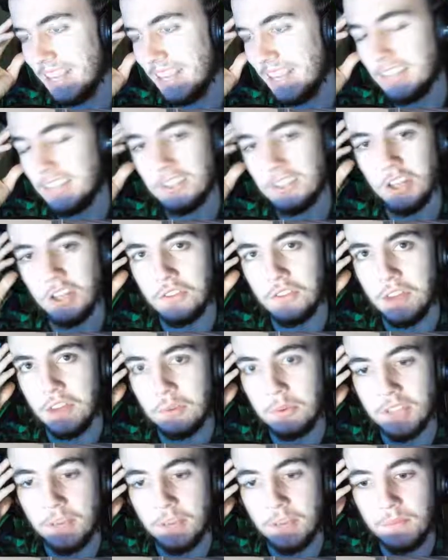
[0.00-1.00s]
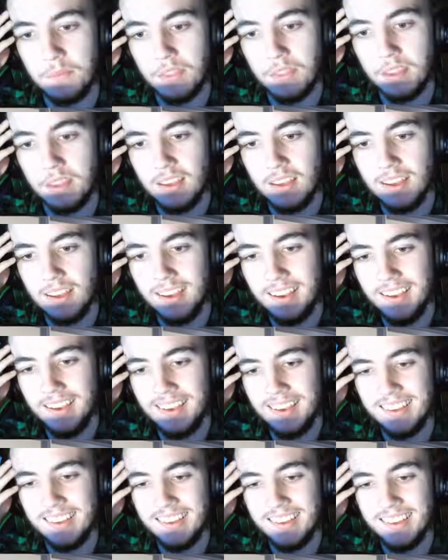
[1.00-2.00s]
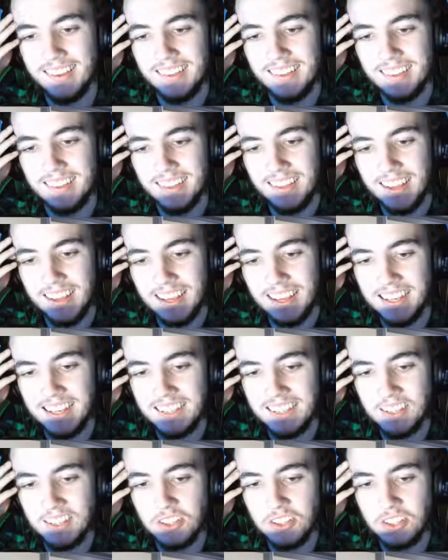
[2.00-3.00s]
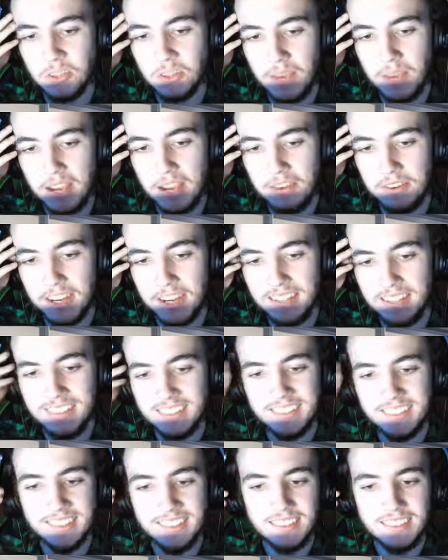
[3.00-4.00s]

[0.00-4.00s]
I don't know if that was it. I guess it's just the way I write.